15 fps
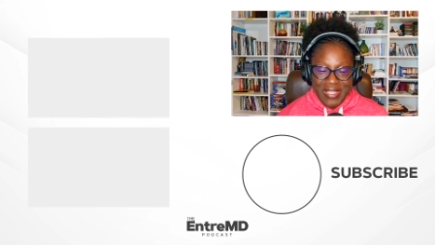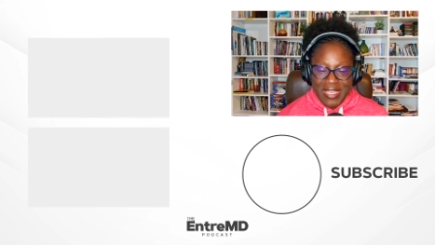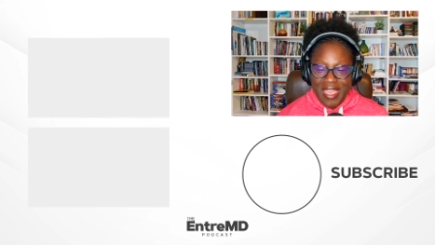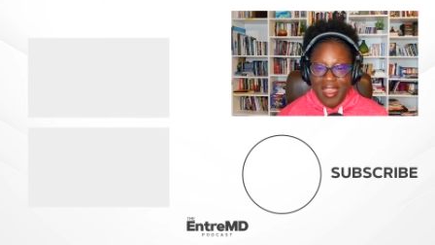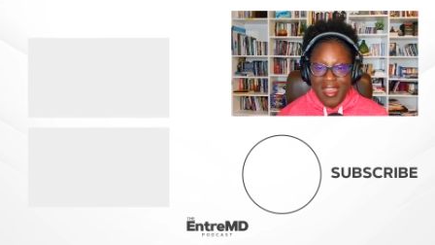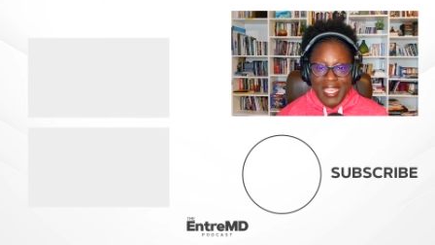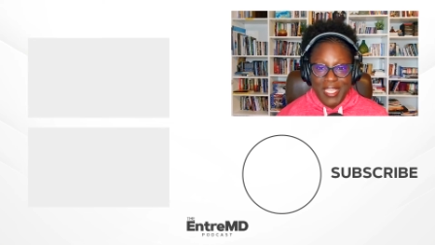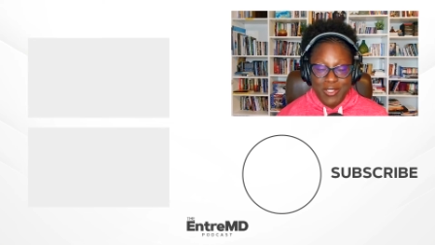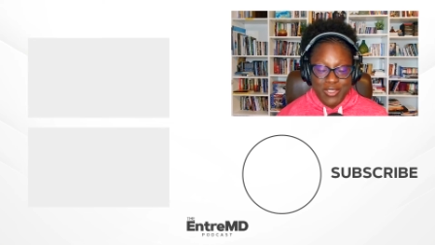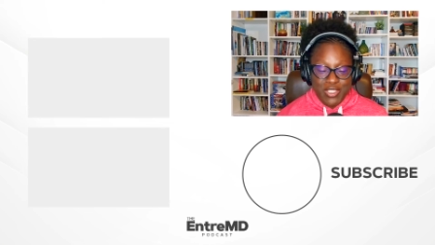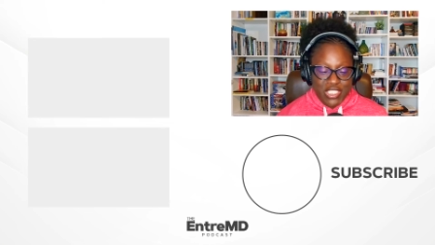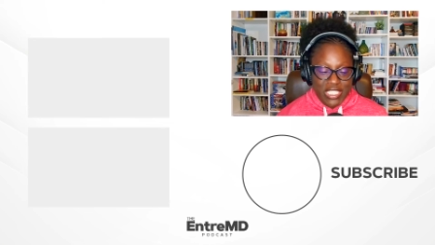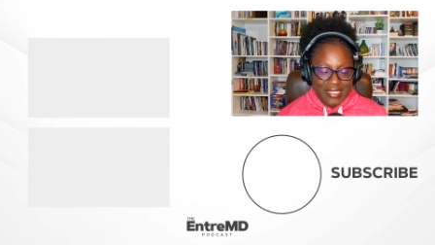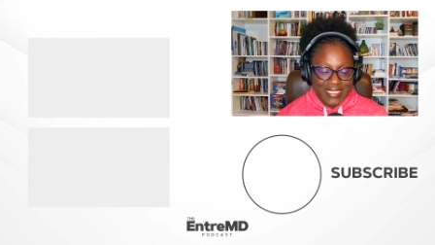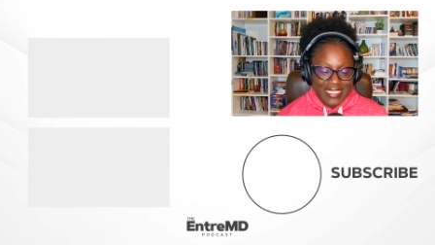All right. Go
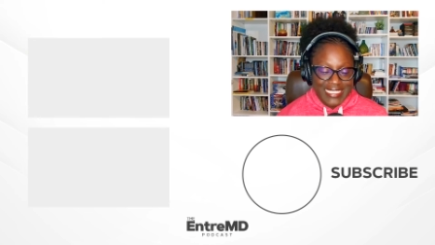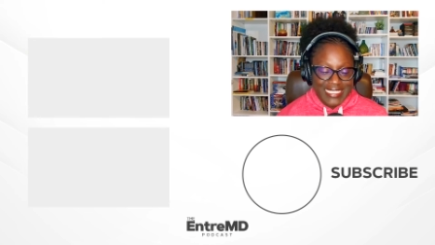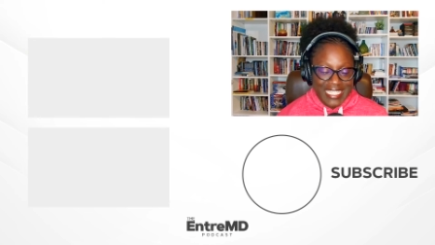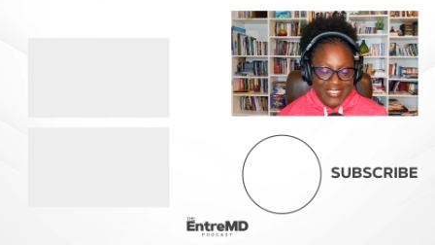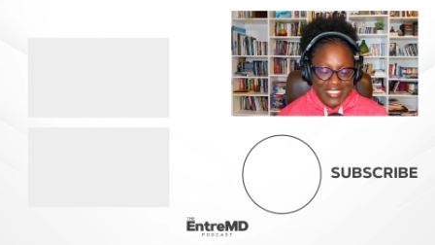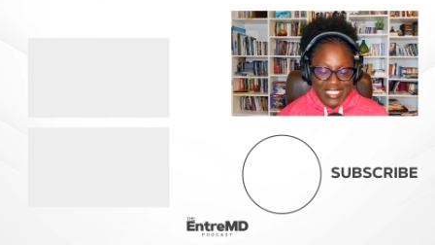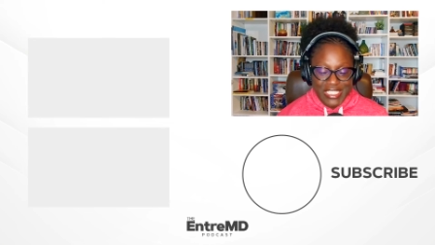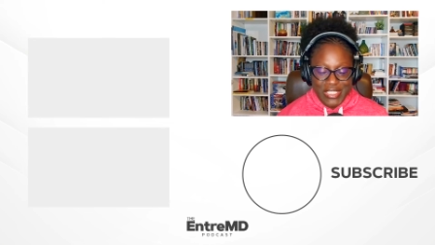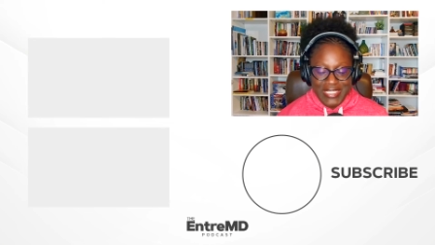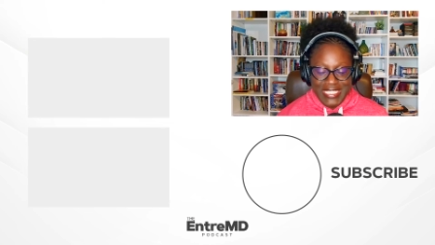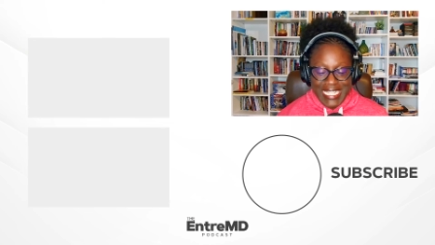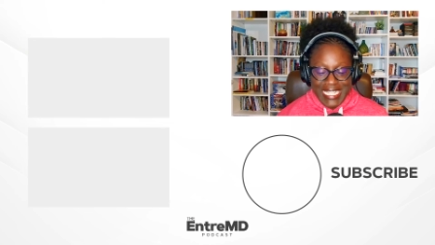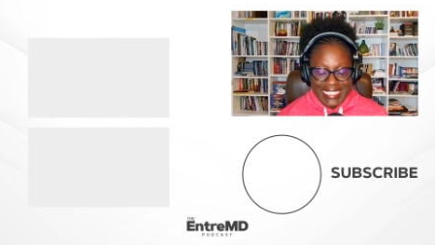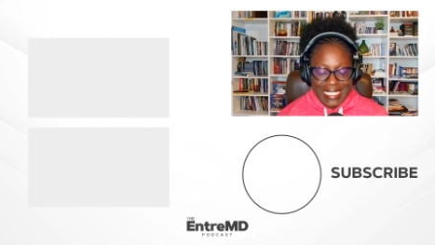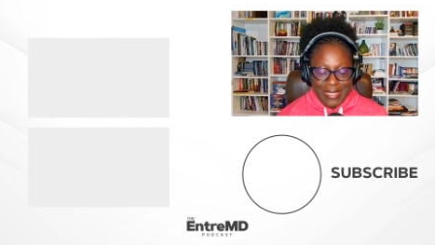share this, and I'll see you on
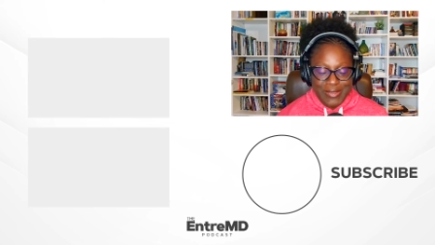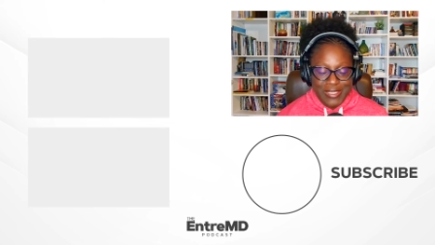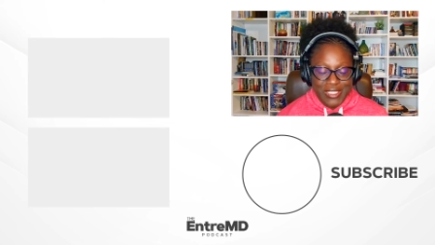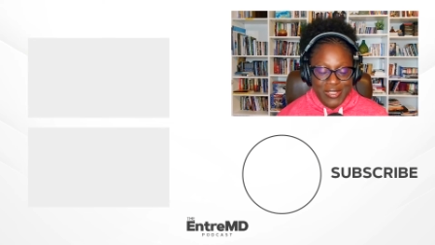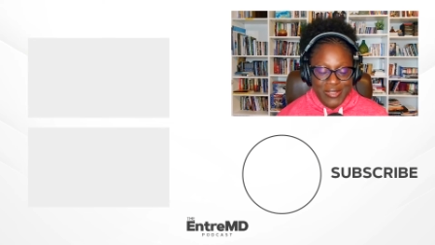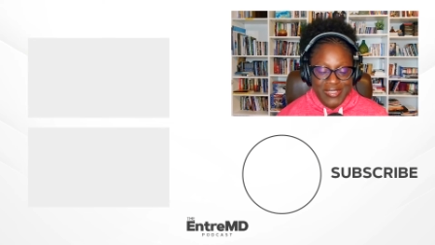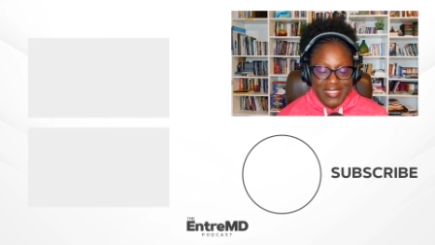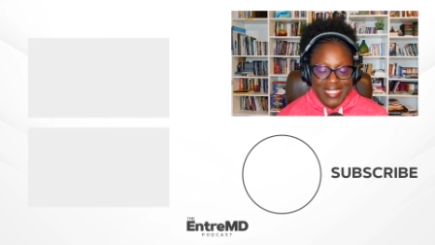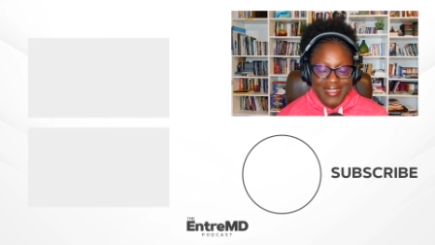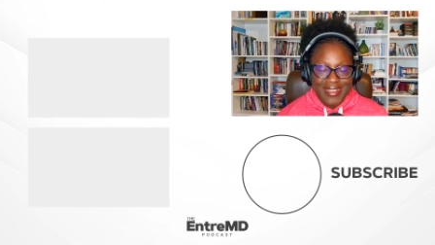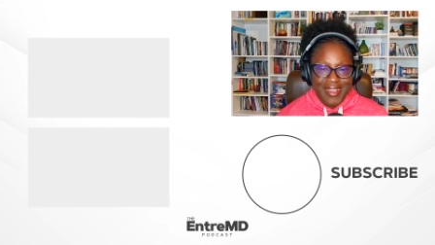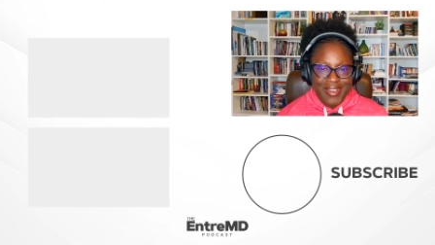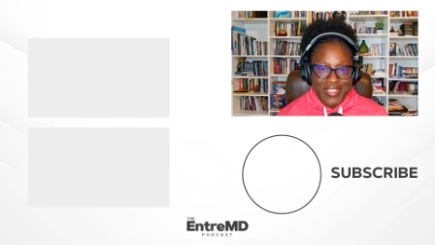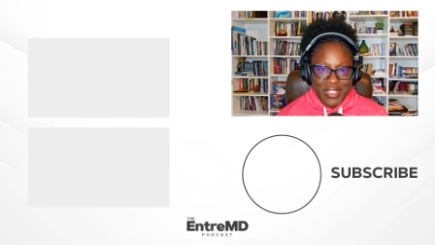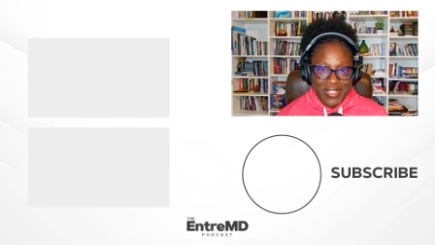the next episode
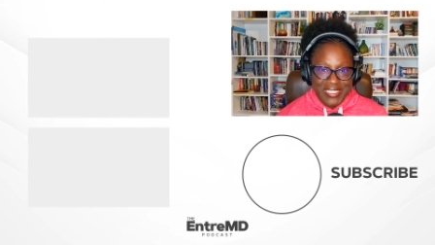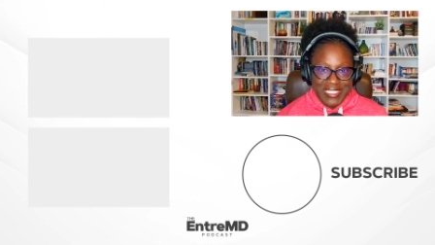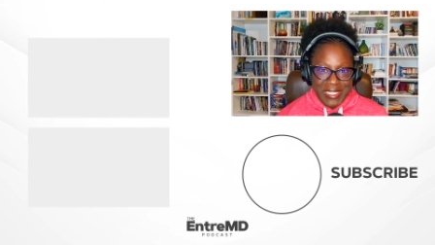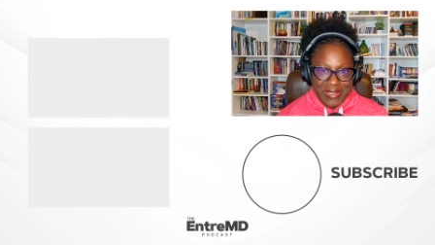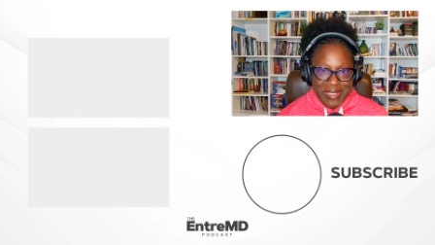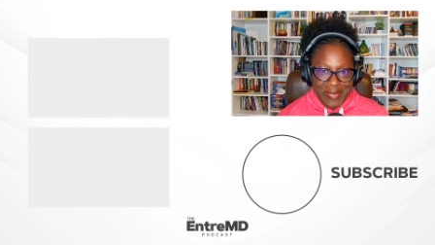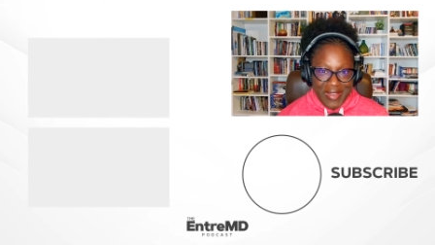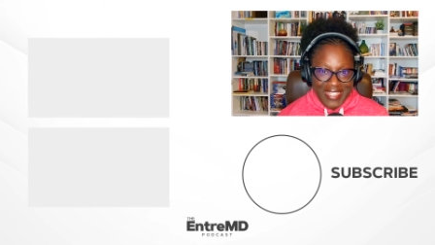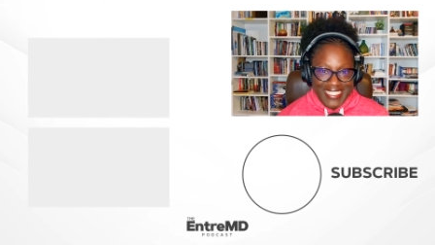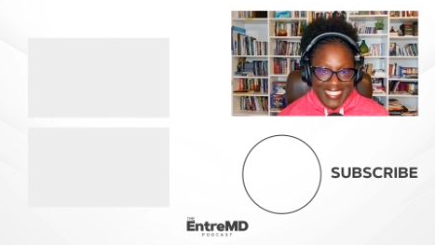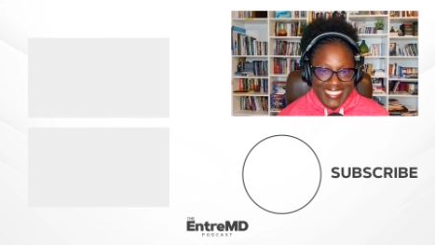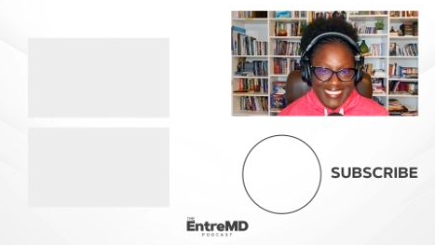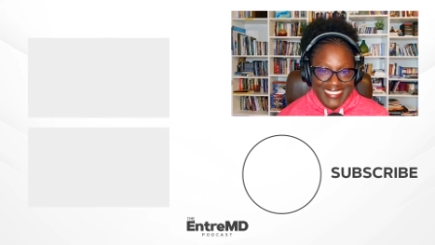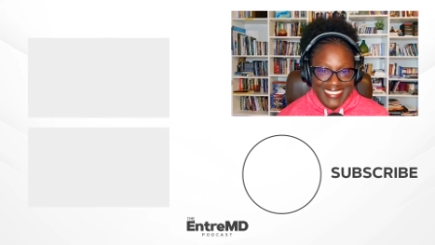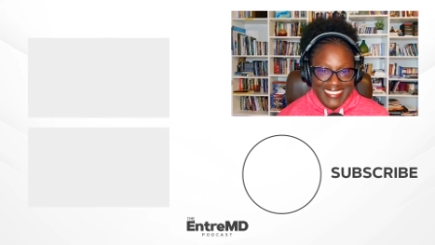of the EntreMD
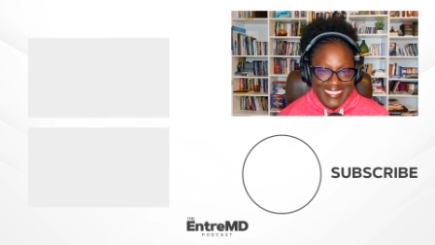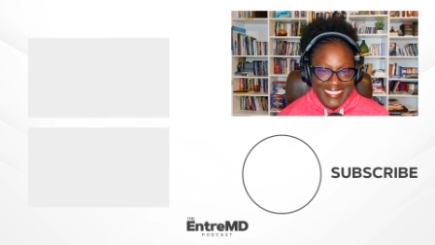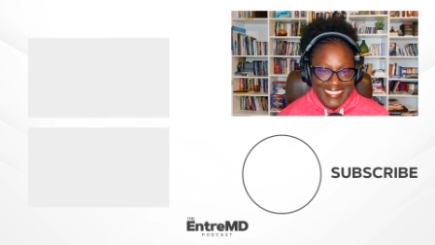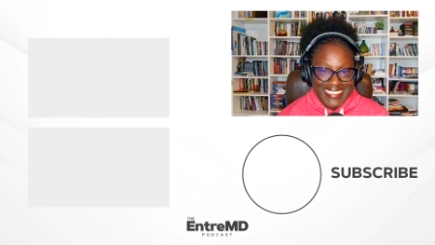podcast.